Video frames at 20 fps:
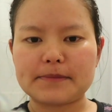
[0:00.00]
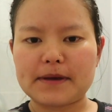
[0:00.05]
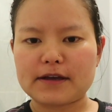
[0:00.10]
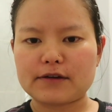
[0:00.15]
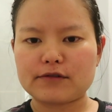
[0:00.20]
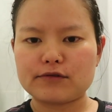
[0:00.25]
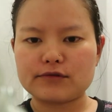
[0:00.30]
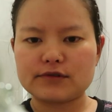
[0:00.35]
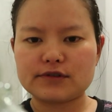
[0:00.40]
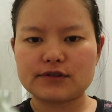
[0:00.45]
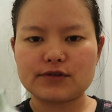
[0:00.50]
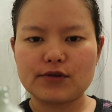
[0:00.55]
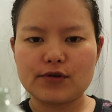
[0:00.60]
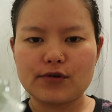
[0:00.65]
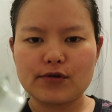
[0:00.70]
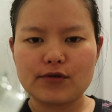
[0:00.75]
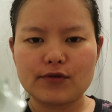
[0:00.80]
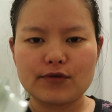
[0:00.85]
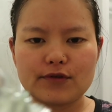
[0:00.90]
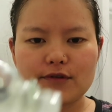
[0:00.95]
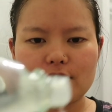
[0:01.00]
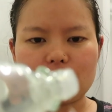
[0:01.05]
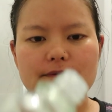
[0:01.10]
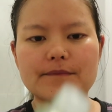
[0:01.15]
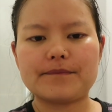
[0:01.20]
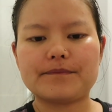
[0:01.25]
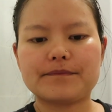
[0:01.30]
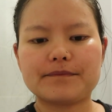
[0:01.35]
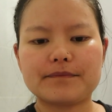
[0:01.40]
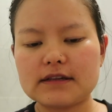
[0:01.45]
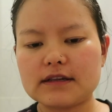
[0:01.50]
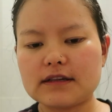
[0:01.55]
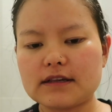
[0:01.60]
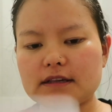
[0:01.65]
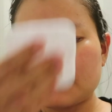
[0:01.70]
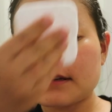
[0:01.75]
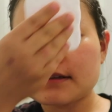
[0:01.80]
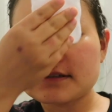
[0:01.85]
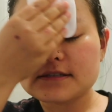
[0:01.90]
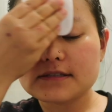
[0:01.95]
my good old
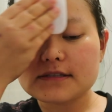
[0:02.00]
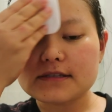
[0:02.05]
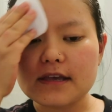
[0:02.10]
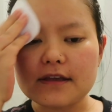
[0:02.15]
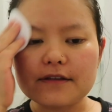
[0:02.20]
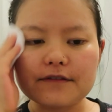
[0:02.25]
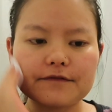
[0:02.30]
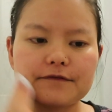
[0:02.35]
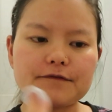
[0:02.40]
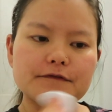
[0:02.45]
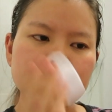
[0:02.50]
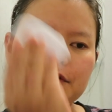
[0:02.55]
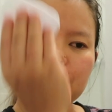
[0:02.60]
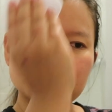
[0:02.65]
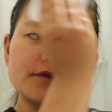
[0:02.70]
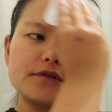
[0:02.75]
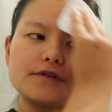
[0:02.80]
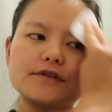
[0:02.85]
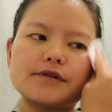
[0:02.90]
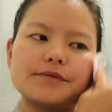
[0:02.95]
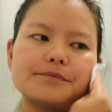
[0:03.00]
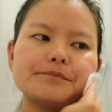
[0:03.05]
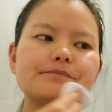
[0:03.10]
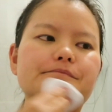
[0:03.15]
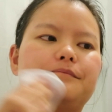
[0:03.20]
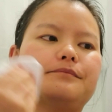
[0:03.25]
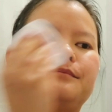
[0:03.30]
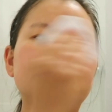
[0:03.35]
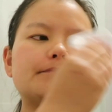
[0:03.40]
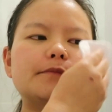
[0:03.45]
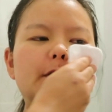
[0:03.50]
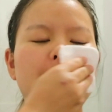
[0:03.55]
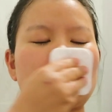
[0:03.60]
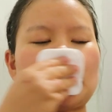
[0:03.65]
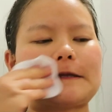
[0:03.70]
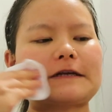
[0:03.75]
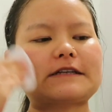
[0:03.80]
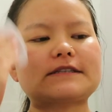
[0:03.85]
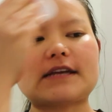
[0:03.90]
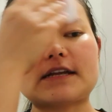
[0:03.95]
skin food,
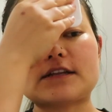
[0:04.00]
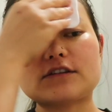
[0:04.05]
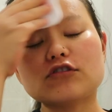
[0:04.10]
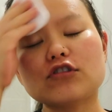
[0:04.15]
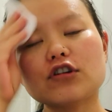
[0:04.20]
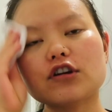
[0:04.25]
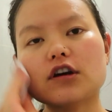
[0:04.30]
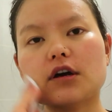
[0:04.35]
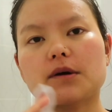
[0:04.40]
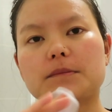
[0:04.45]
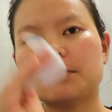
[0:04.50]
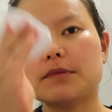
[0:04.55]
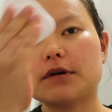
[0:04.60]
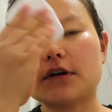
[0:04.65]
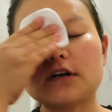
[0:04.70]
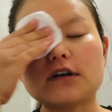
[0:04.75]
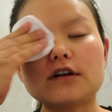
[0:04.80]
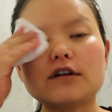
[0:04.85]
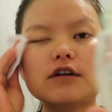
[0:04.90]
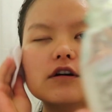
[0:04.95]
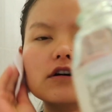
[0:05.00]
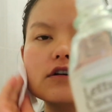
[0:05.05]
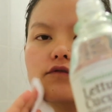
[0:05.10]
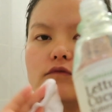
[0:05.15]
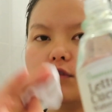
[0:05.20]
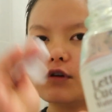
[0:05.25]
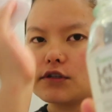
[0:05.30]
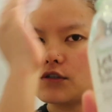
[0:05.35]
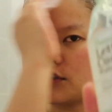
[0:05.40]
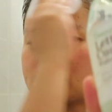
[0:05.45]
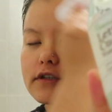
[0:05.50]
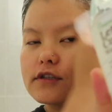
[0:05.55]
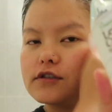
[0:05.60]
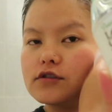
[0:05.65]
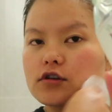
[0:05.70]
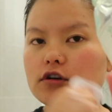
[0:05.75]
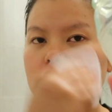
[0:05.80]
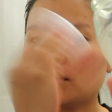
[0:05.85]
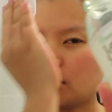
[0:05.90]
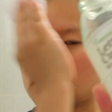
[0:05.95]
lettuce and cucumber watery
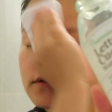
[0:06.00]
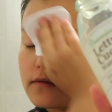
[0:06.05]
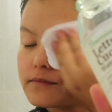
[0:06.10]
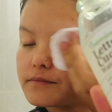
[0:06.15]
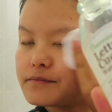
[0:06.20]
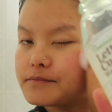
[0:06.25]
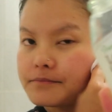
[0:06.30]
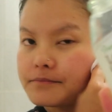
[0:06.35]
toner.